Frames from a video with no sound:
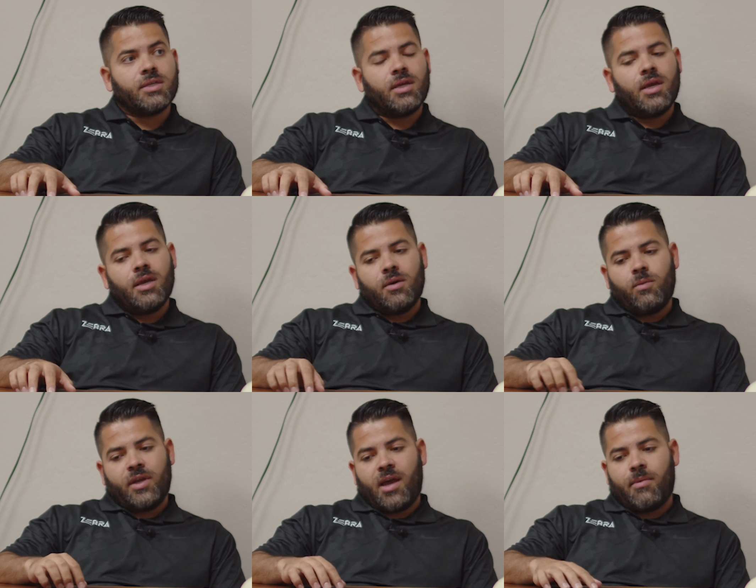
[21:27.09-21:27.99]
Mm-hmm.
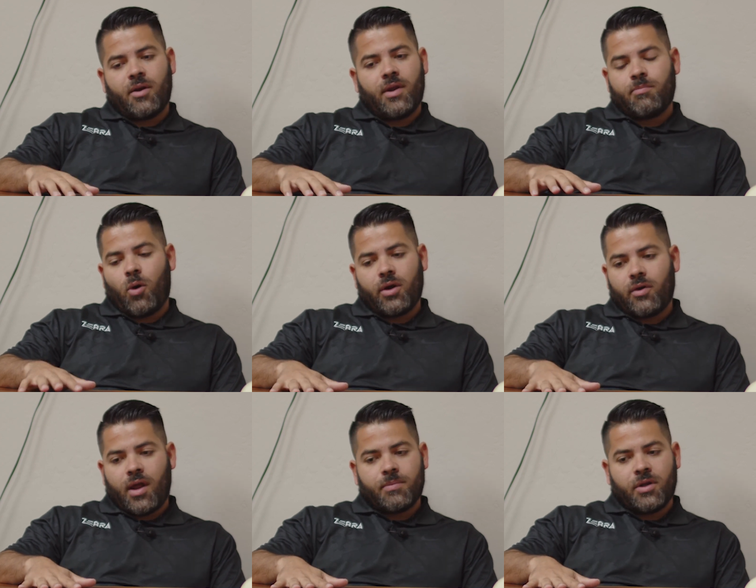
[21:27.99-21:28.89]
We have a great
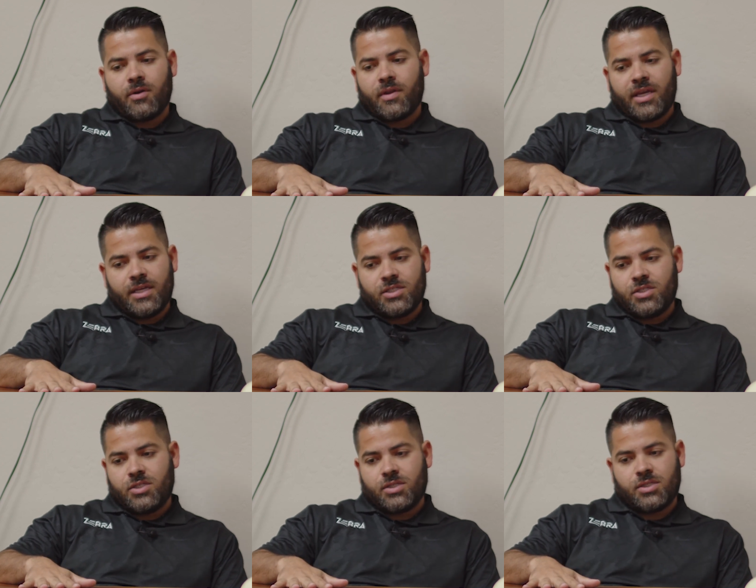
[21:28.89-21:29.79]
partner up there that he's
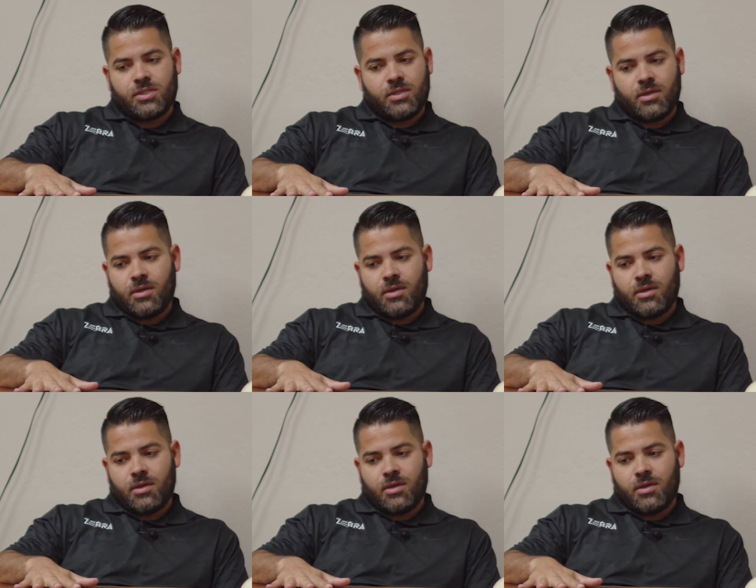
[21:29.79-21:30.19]
just